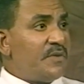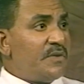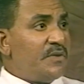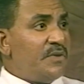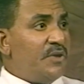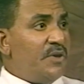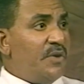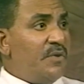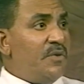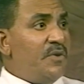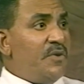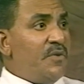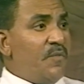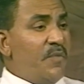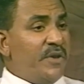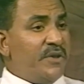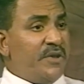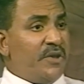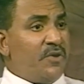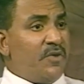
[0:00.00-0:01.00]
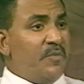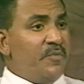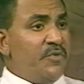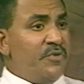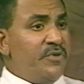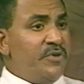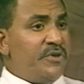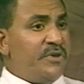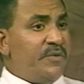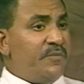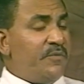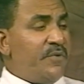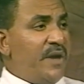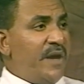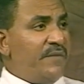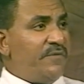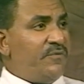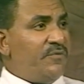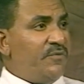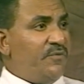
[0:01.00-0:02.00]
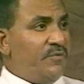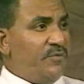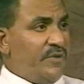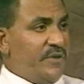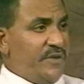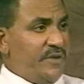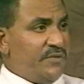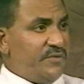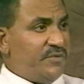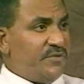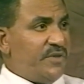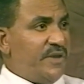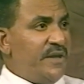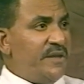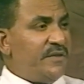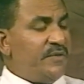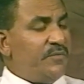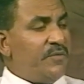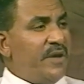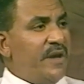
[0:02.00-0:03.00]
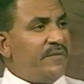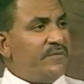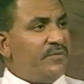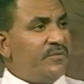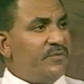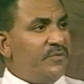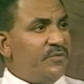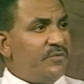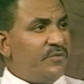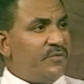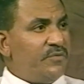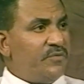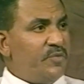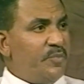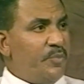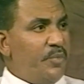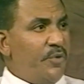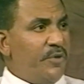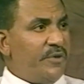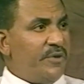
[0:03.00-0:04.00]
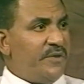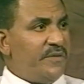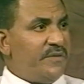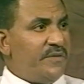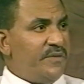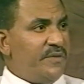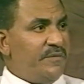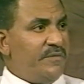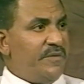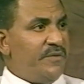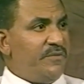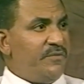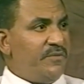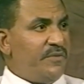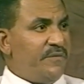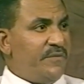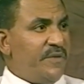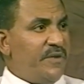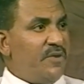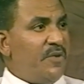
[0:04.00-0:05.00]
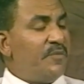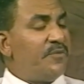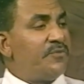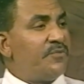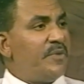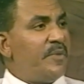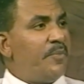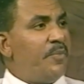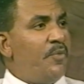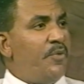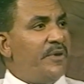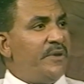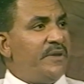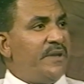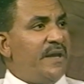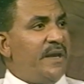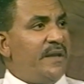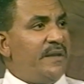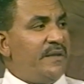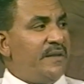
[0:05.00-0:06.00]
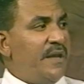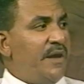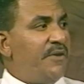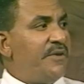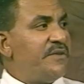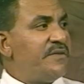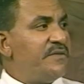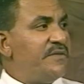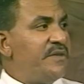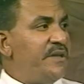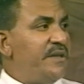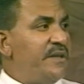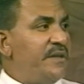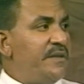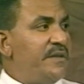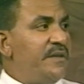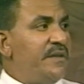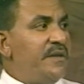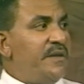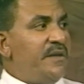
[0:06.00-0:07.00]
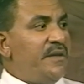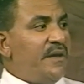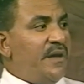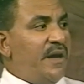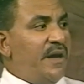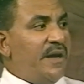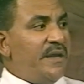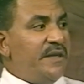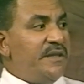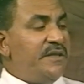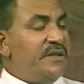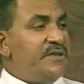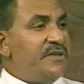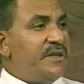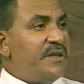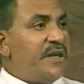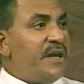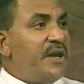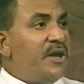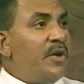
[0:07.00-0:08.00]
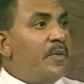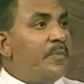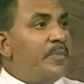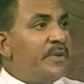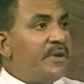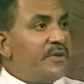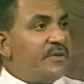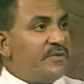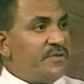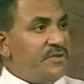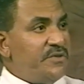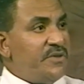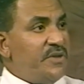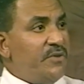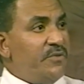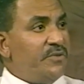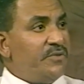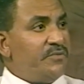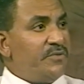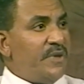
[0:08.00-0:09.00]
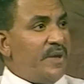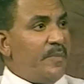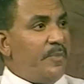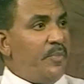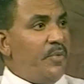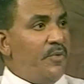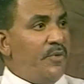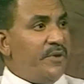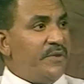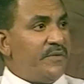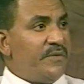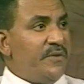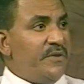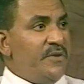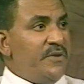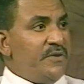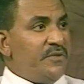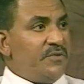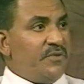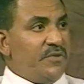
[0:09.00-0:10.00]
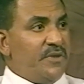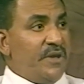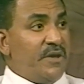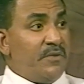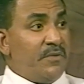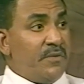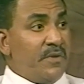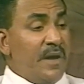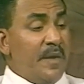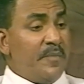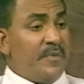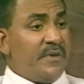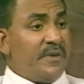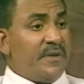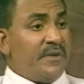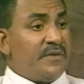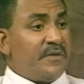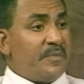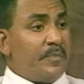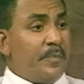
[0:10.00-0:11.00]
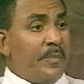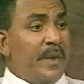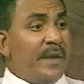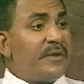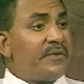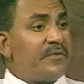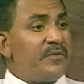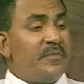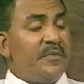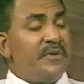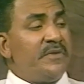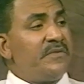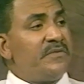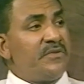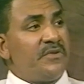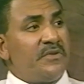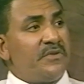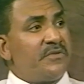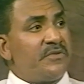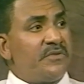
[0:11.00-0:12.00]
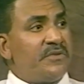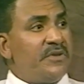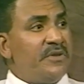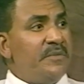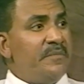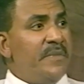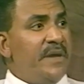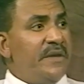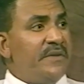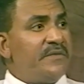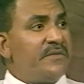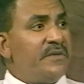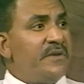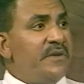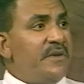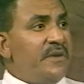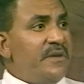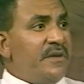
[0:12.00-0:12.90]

You know, what the community will have to do, the society will have to do to support this individual if he comes to the point that now he's needing indigent help because he's going to that point. So the economic spectrum is just immense.